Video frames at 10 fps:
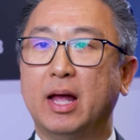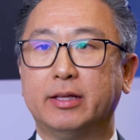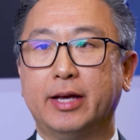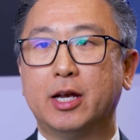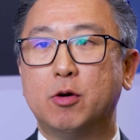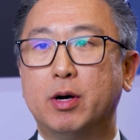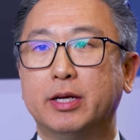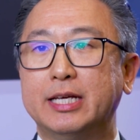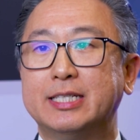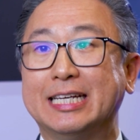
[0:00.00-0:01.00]
The other one
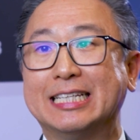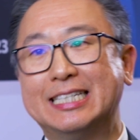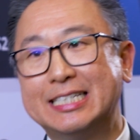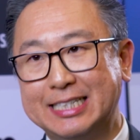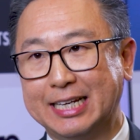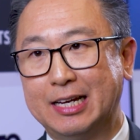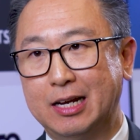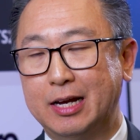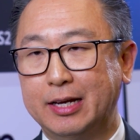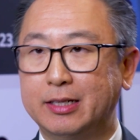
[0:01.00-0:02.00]
is the existing
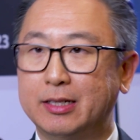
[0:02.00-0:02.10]
client.